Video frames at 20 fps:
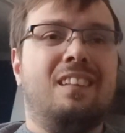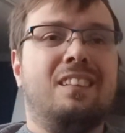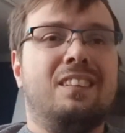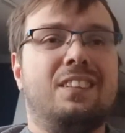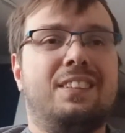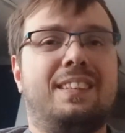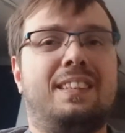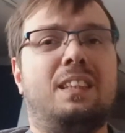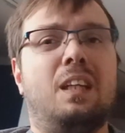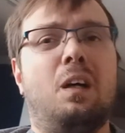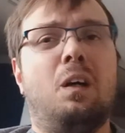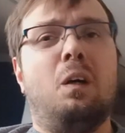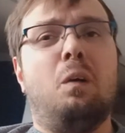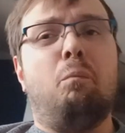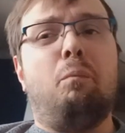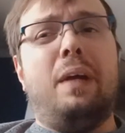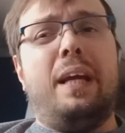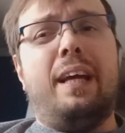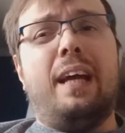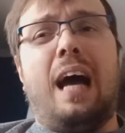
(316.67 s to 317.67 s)
So
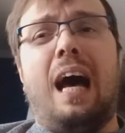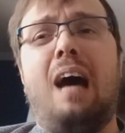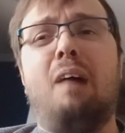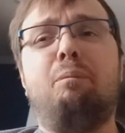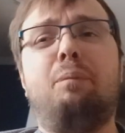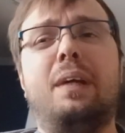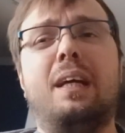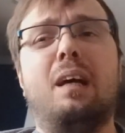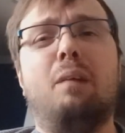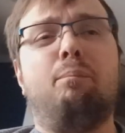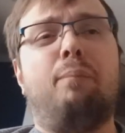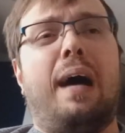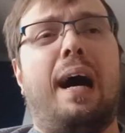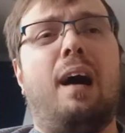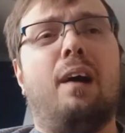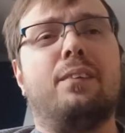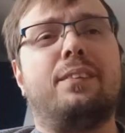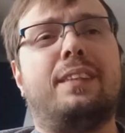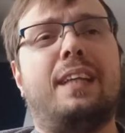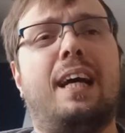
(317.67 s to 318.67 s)
be happy
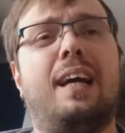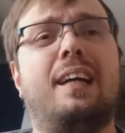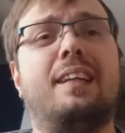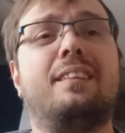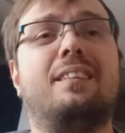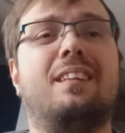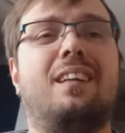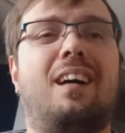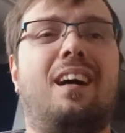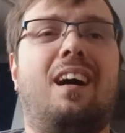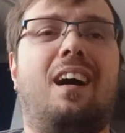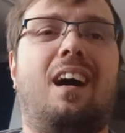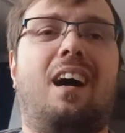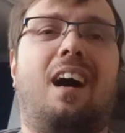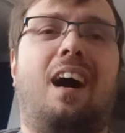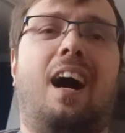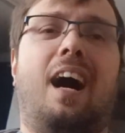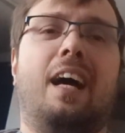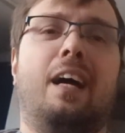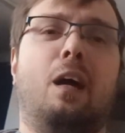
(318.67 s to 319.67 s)
about that.
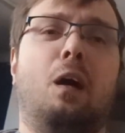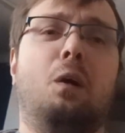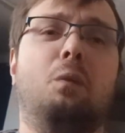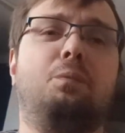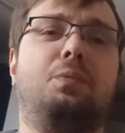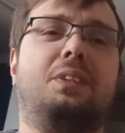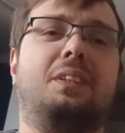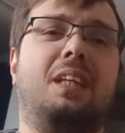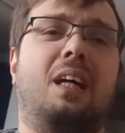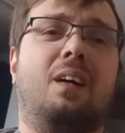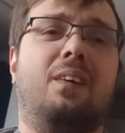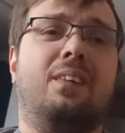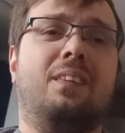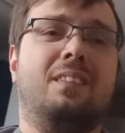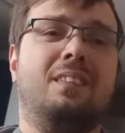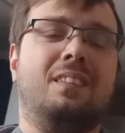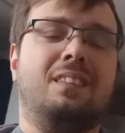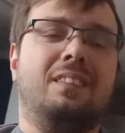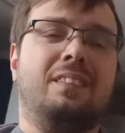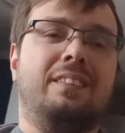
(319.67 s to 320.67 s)
I hope
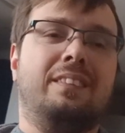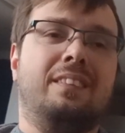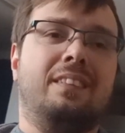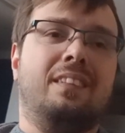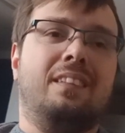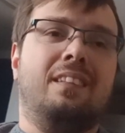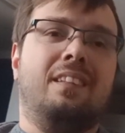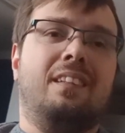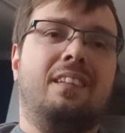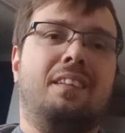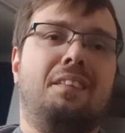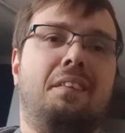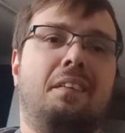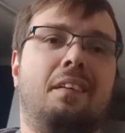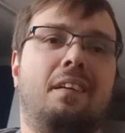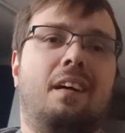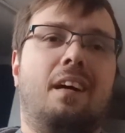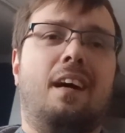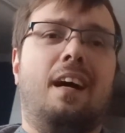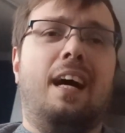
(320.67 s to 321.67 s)
so.
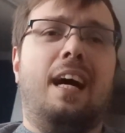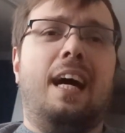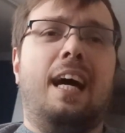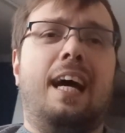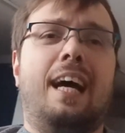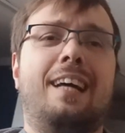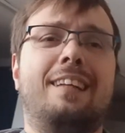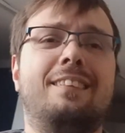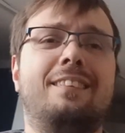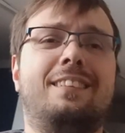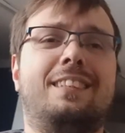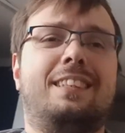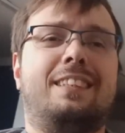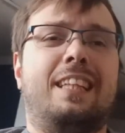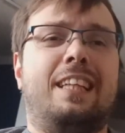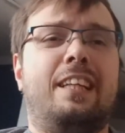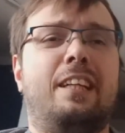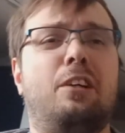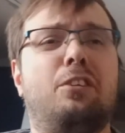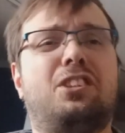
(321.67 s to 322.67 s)
And
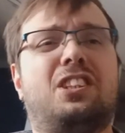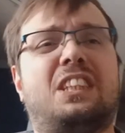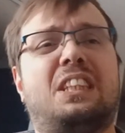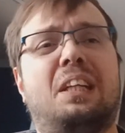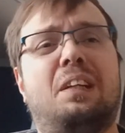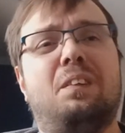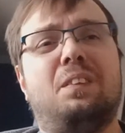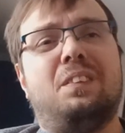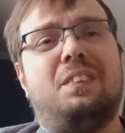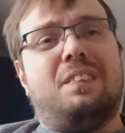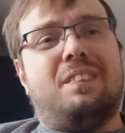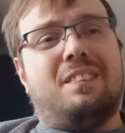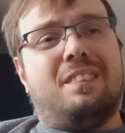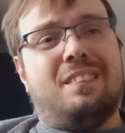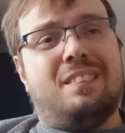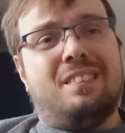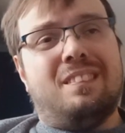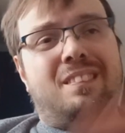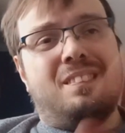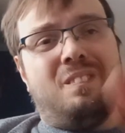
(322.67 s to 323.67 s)
see you soon.
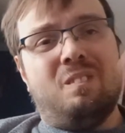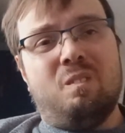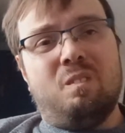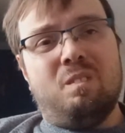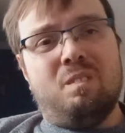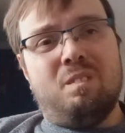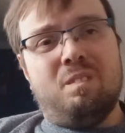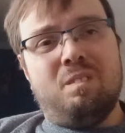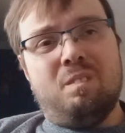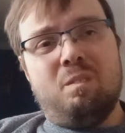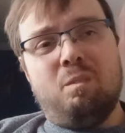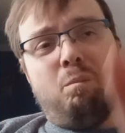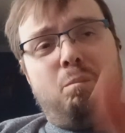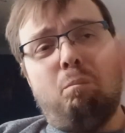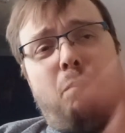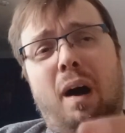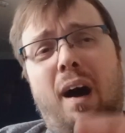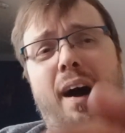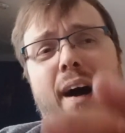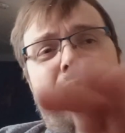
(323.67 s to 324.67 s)

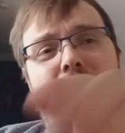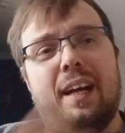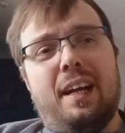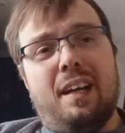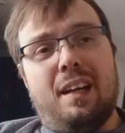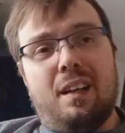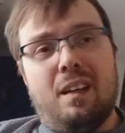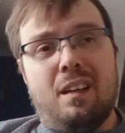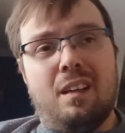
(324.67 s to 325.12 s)
Bye.